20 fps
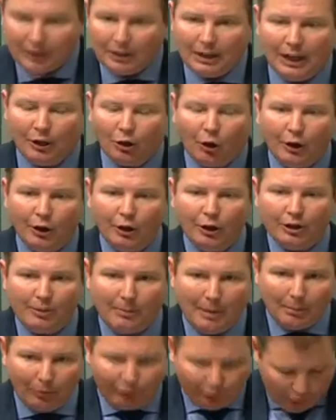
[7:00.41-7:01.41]
And I heard the
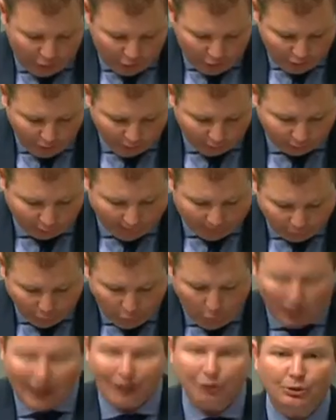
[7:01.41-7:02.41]
member for Kooyong say
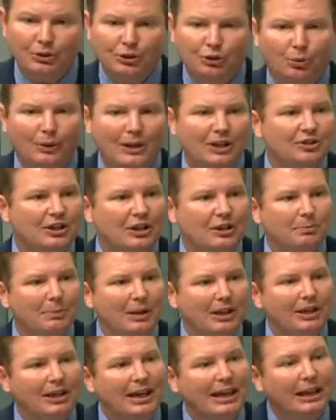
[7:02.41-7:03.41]
$426
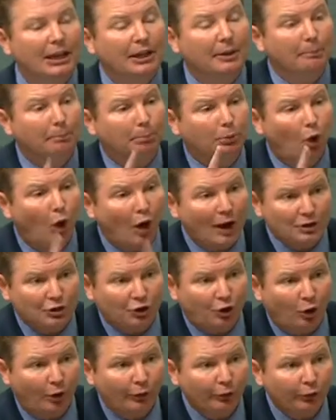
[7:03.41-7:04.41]
million in compliance
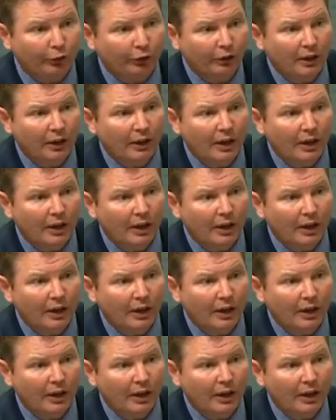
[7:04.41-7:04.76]
costs,